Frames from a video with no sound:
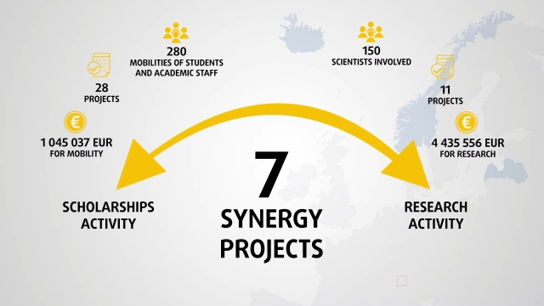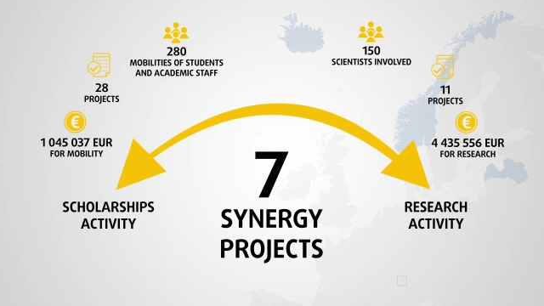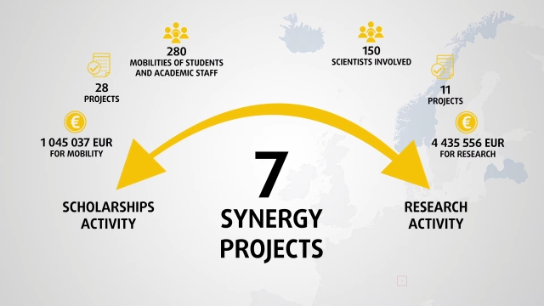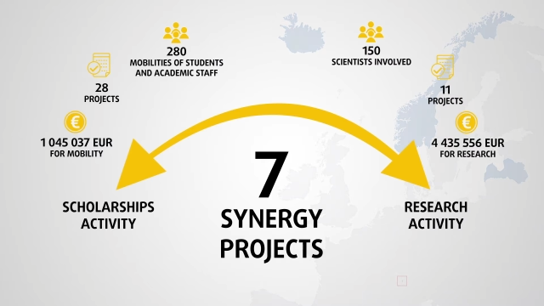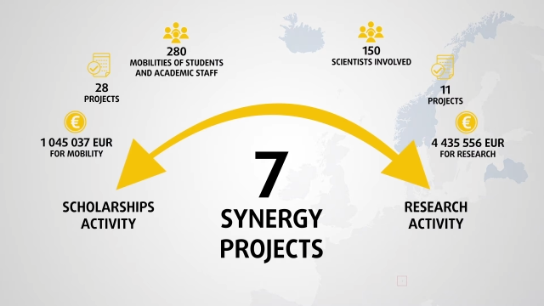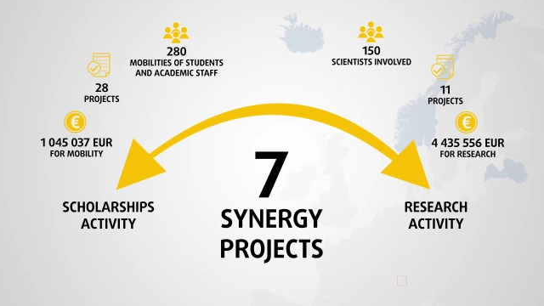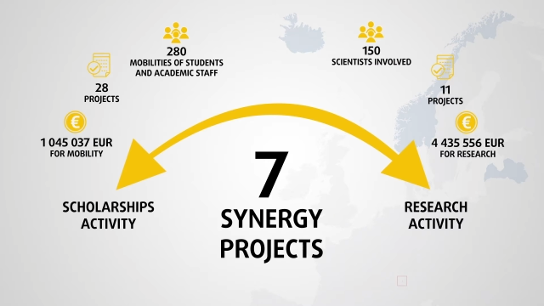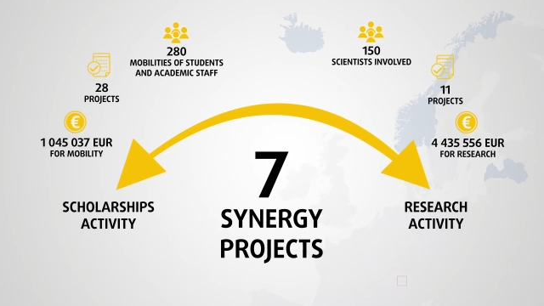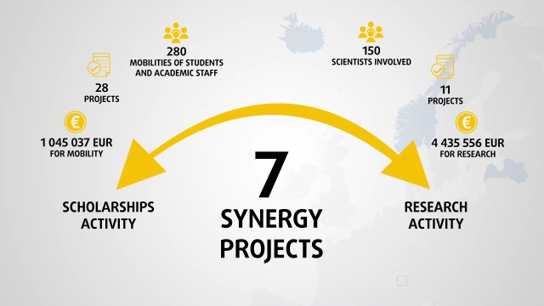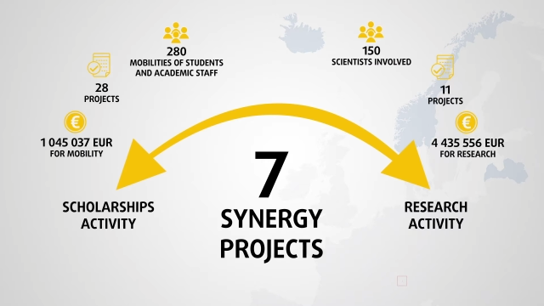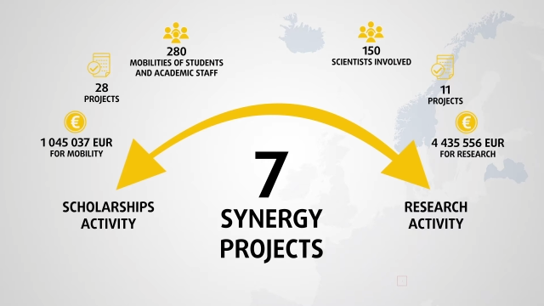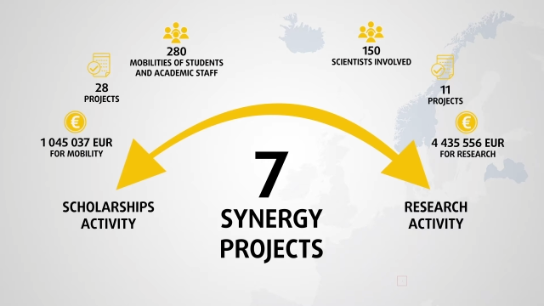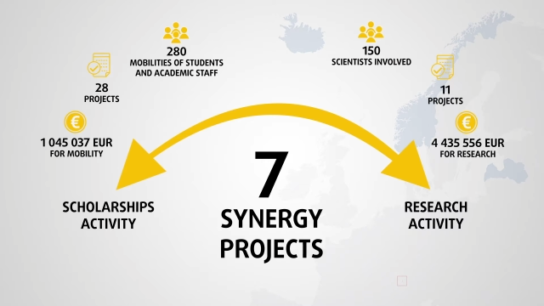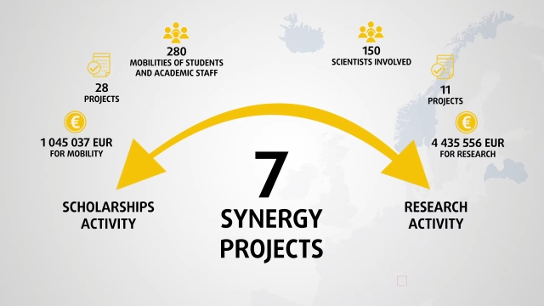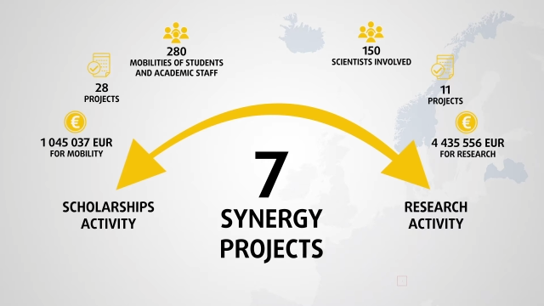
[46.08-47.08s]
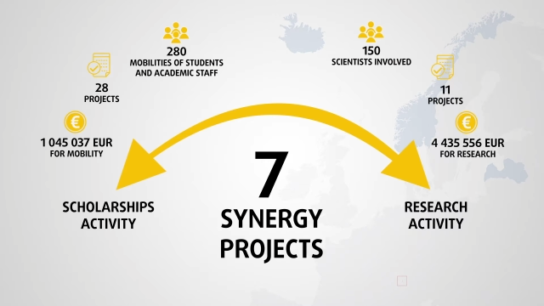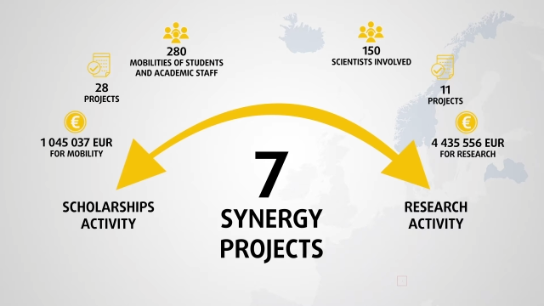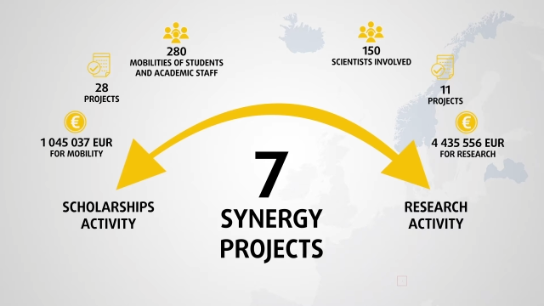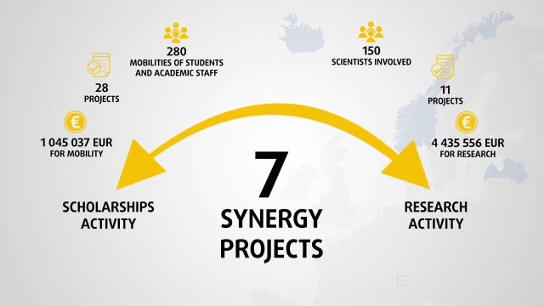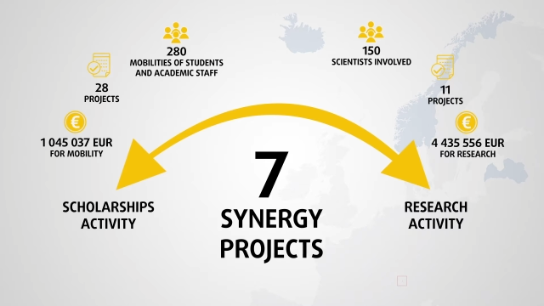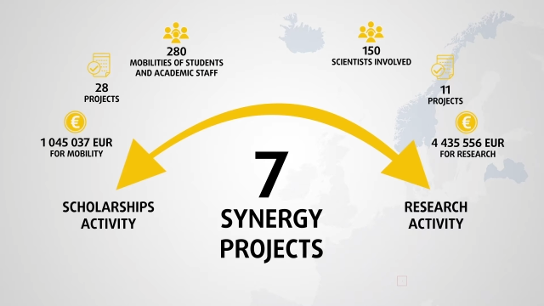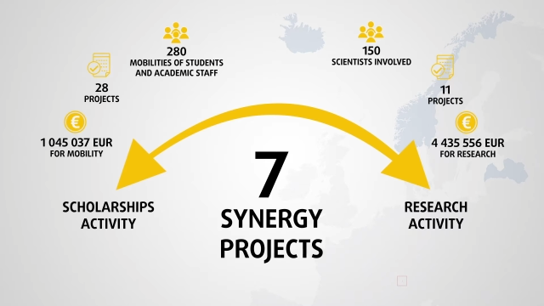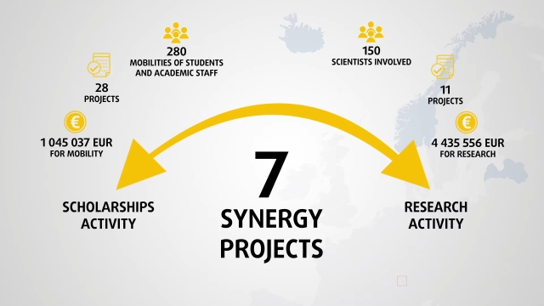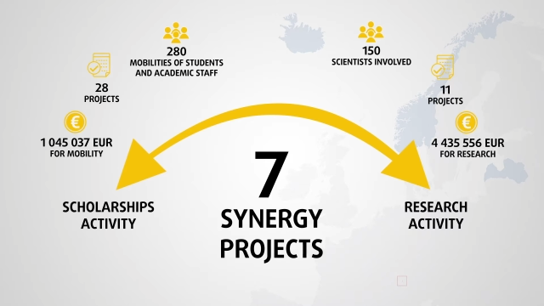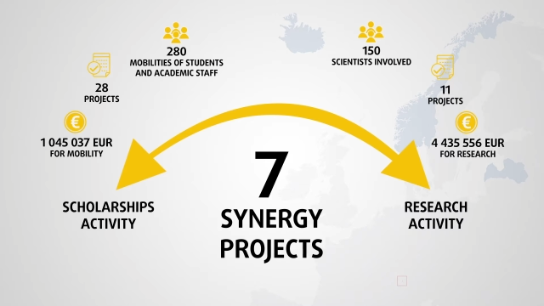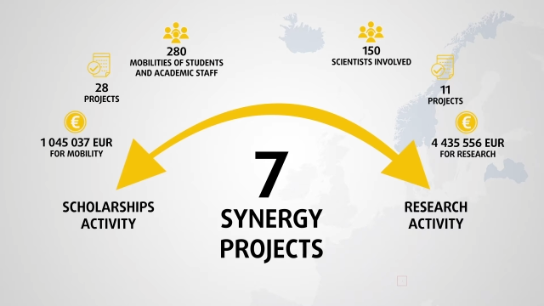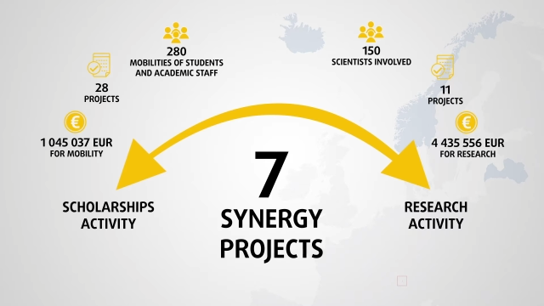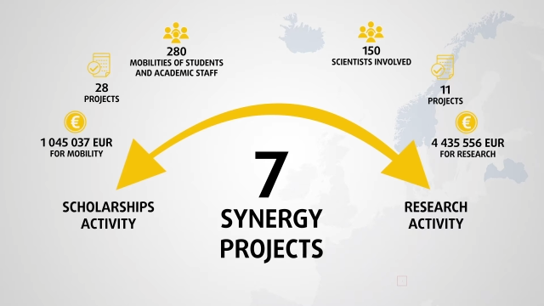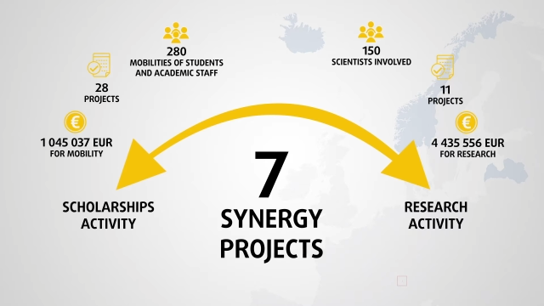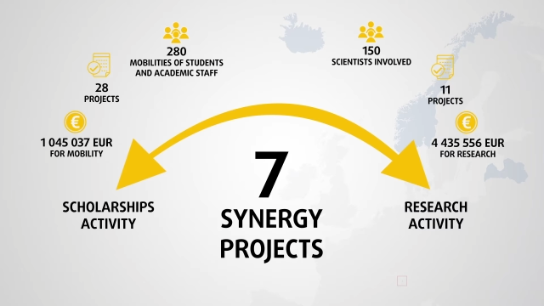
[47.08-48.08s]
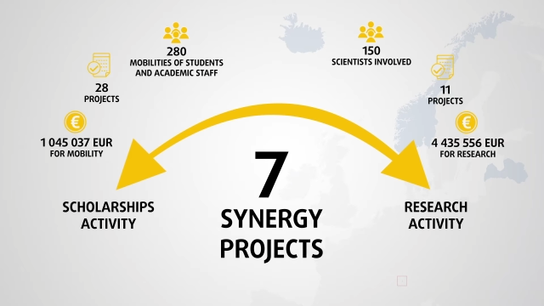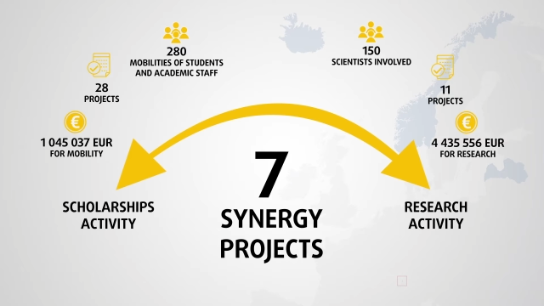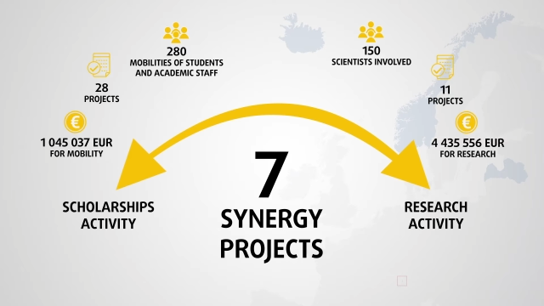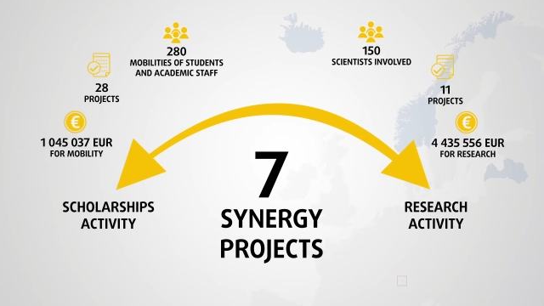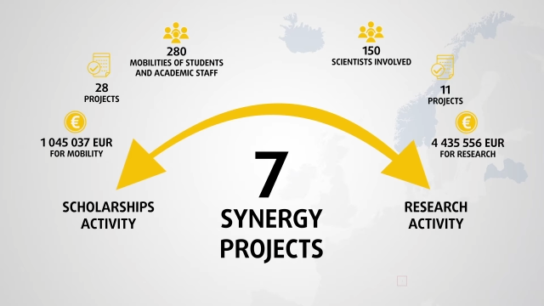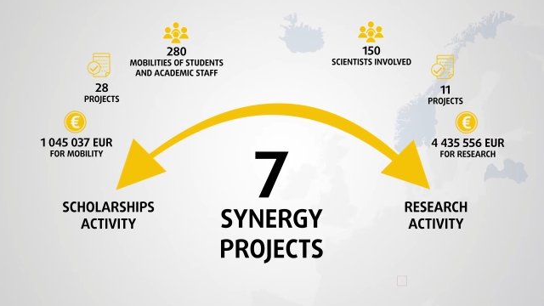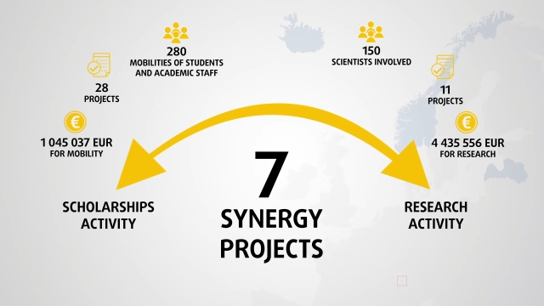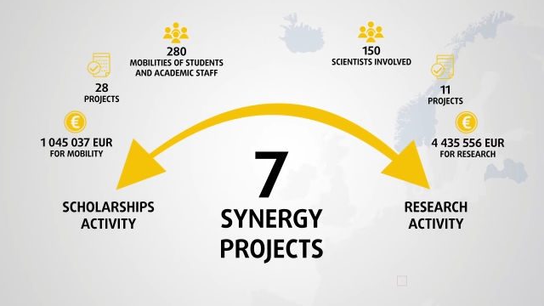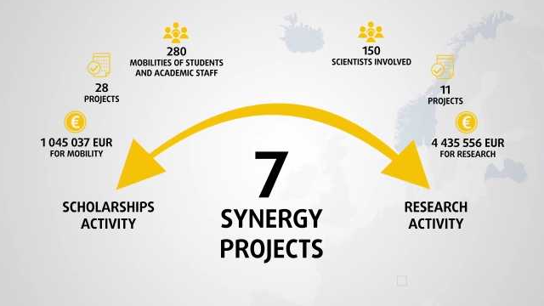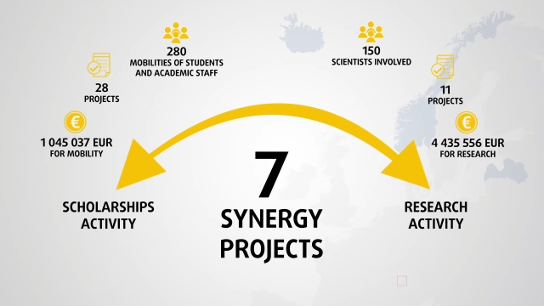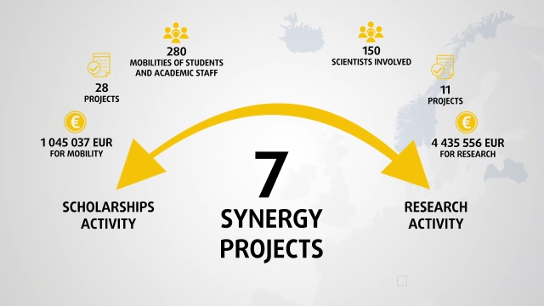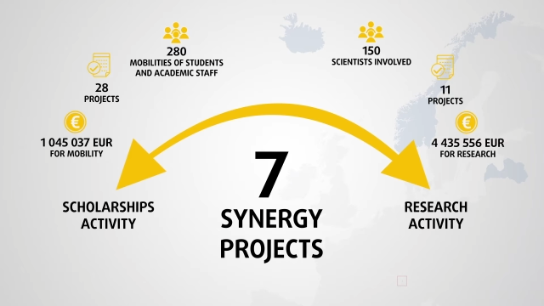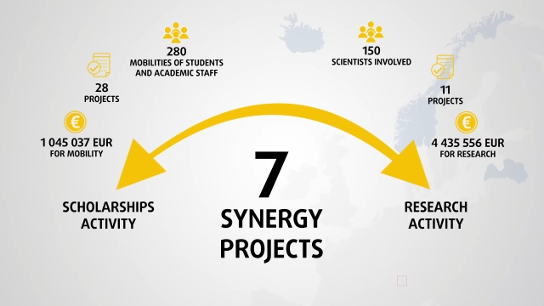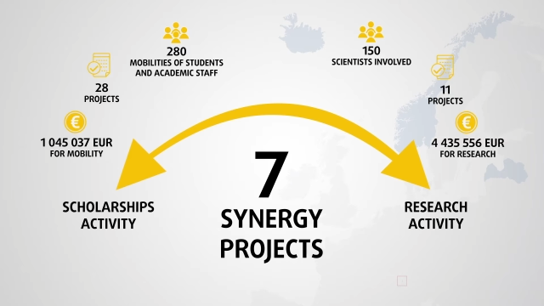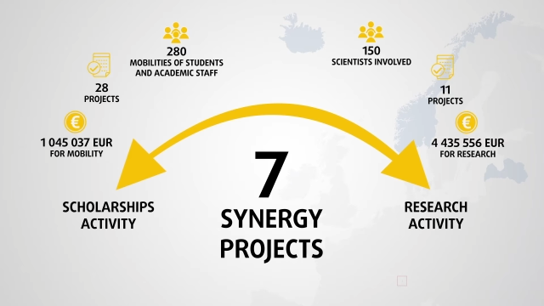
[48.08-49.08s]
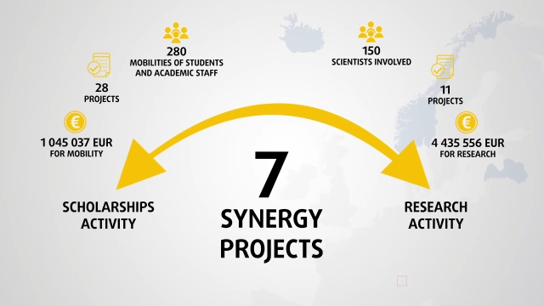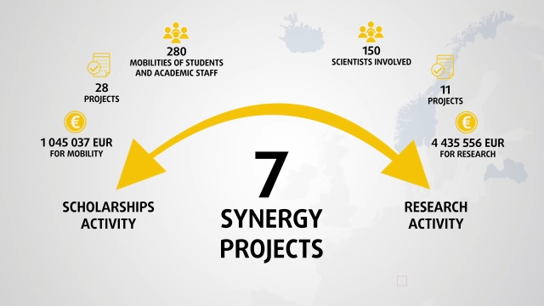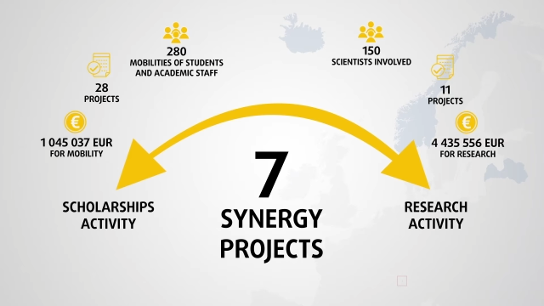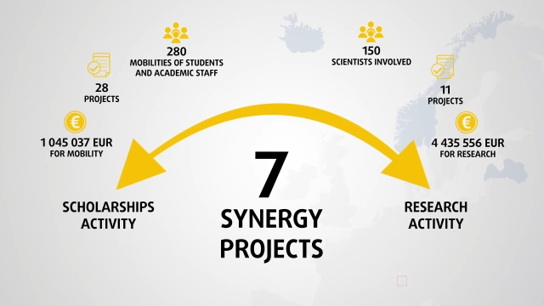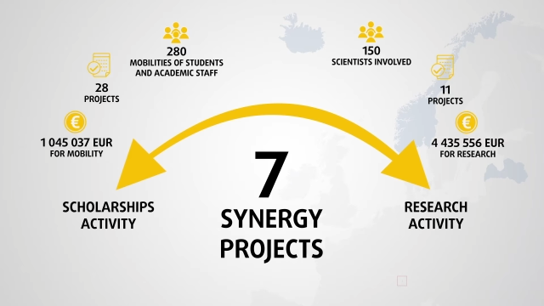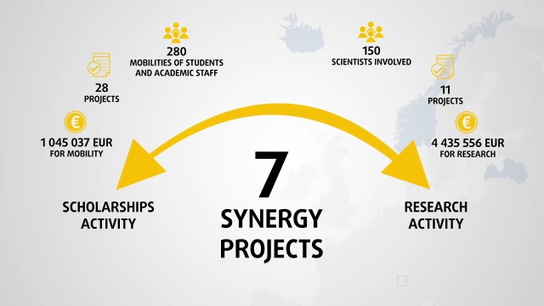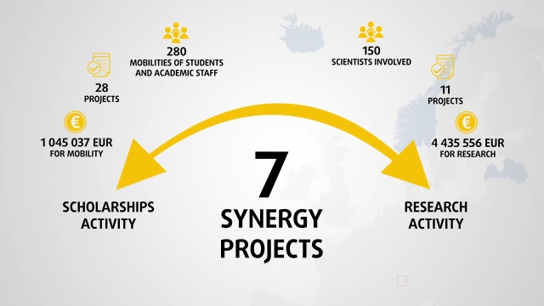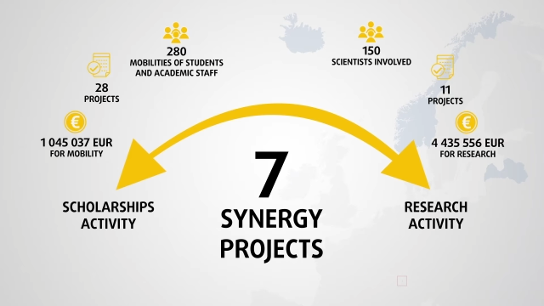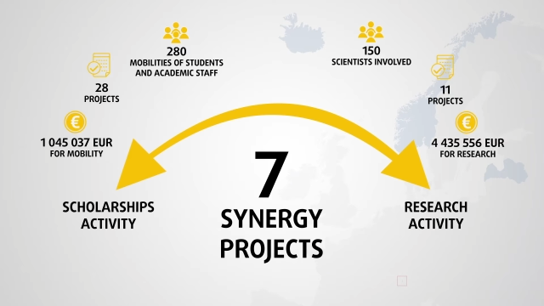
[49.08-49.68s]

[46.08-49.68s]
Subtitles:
(no speaker visible)